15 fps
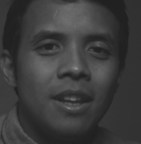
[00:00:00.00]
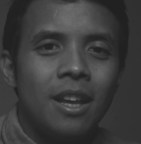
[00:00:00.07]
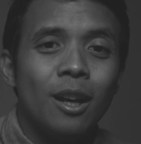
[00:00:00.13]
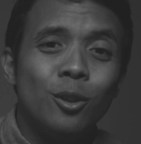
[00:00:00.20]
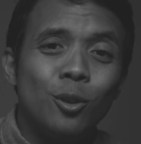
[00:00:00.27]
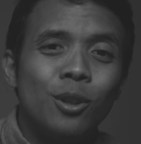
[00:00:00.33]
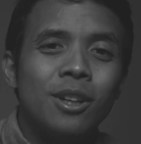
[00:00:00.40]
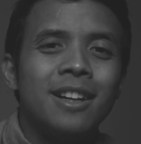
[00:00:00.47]

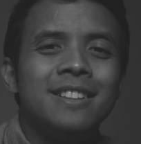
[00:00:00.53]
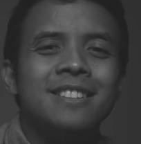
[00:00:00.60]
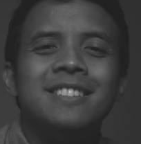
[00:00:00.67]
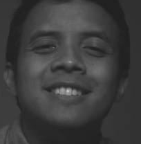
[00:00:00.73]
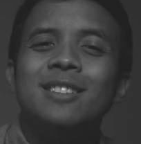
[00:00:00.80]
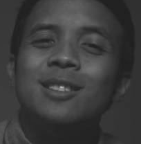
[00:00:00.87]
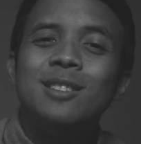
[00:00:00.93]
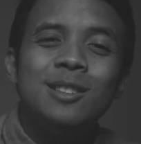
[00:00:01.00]
Hello guys,
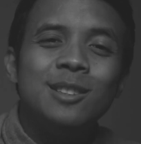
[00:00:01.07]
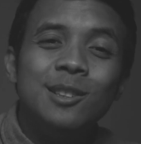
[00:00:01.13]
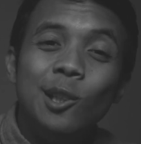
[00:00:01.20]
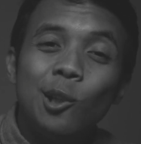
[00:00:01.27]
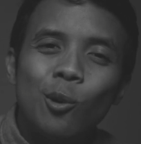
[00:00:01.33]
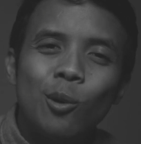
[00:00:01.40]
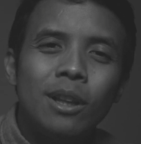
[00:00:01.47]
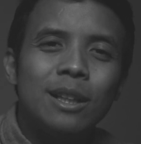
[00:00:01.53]
this is
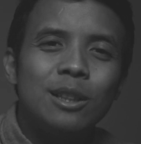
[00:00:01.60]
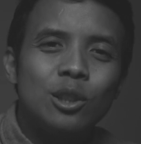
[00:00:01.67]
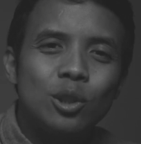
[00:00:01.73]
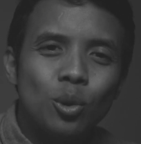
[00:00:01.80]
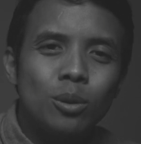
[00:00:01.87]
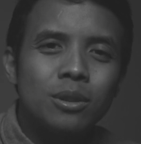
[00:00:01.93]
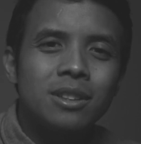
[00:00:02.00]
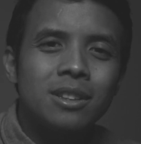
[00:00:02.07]
Nikolai
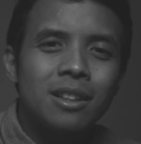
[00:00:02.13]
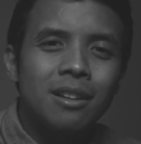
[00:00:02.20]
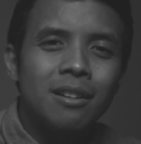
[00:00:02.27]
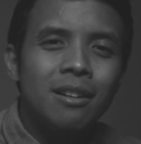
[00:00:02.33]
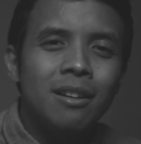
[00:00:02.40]
Stoltska.